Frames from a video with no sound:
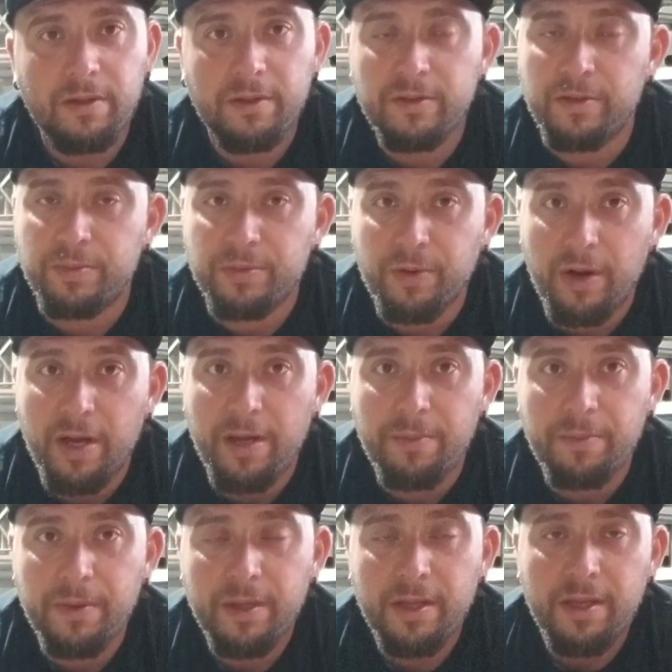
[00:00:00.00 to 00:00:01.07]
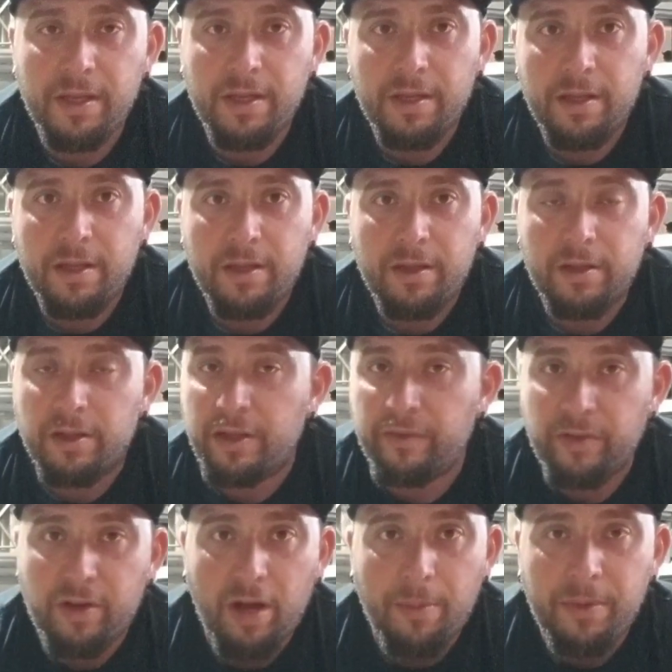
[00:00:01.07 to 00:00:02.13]
subscribe, leave
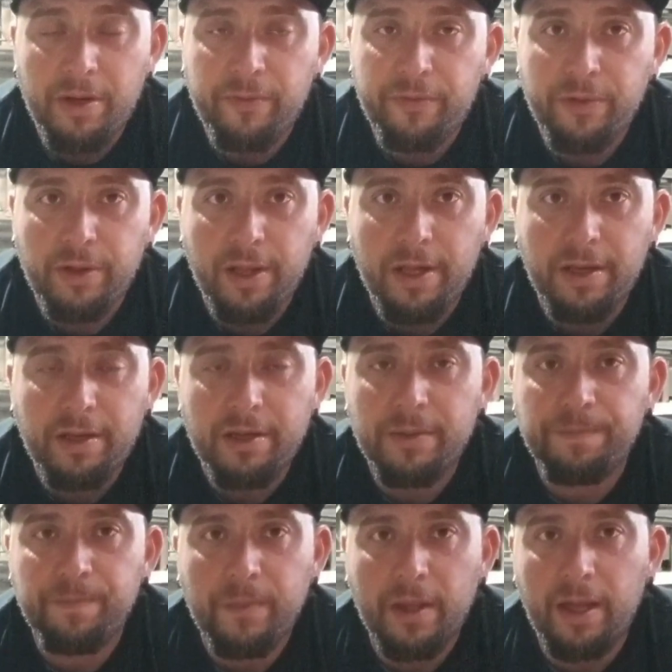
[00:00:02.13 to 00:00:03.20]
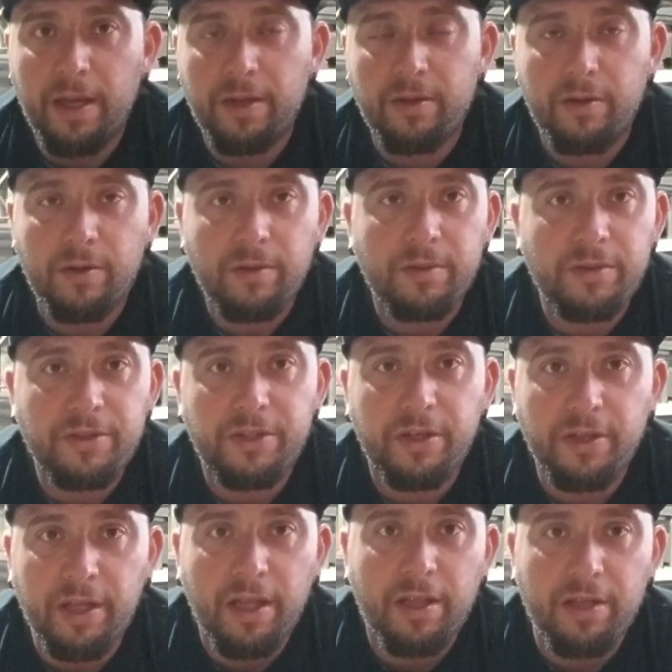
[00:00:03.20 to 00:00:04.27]
a comment if you like, and you know, share
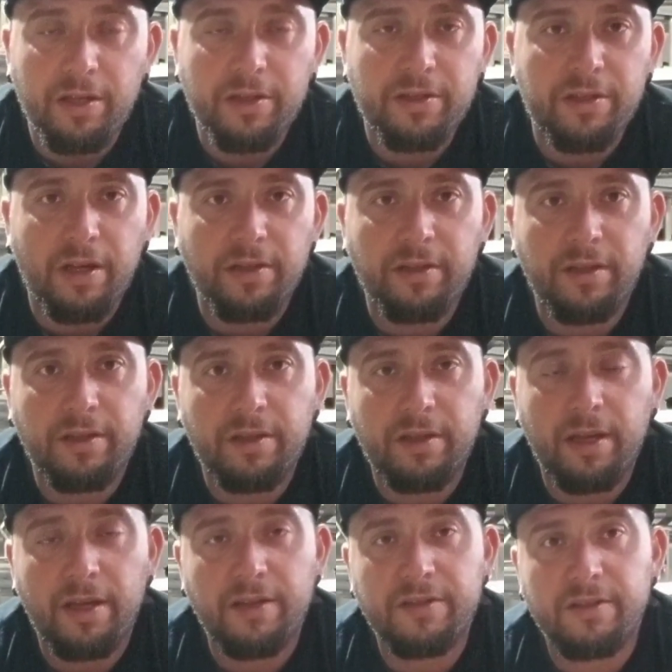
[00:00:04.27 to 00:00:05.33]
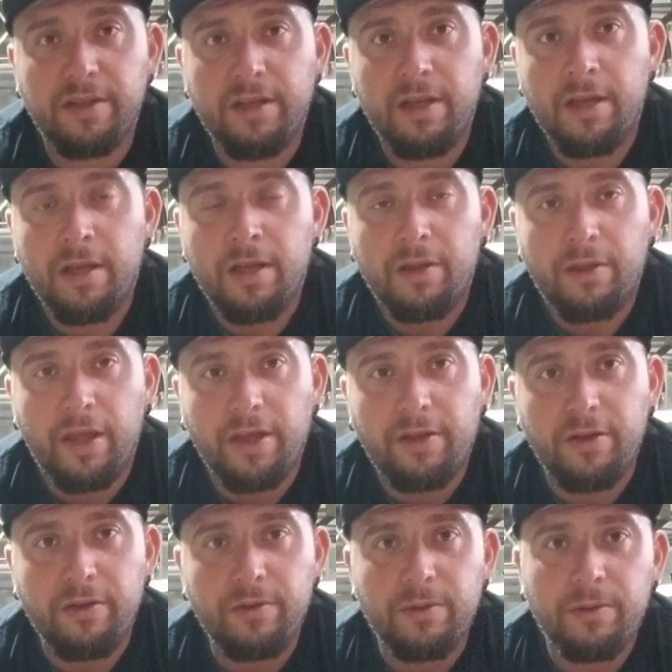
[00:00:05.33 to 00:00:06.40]
the hell out of this content, guys. Thank
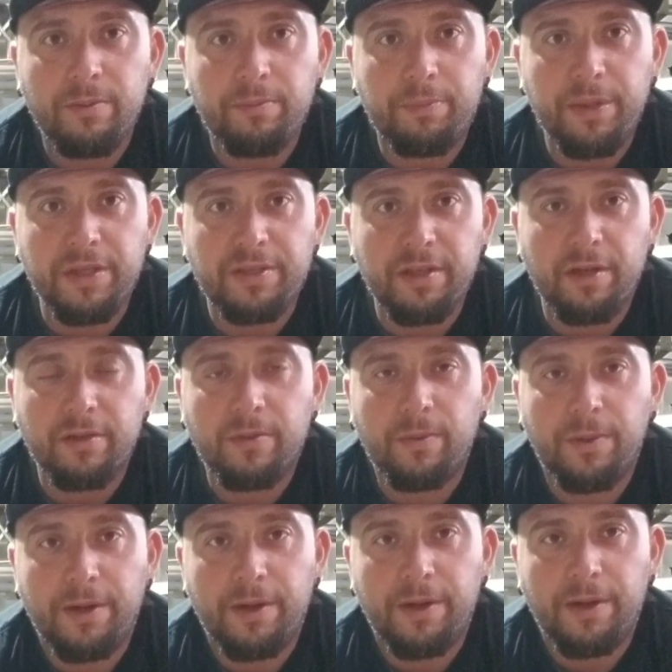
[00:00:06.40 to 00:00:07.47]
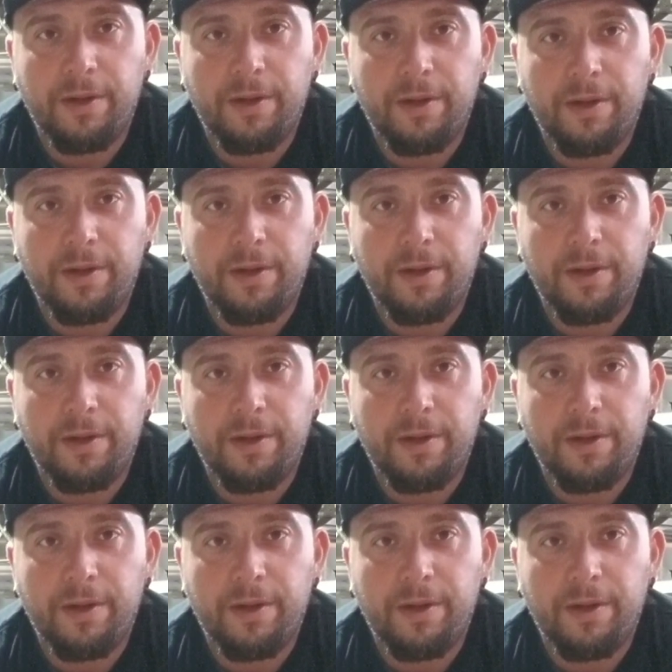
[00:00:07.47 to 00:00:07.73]
you. Peace out. One love.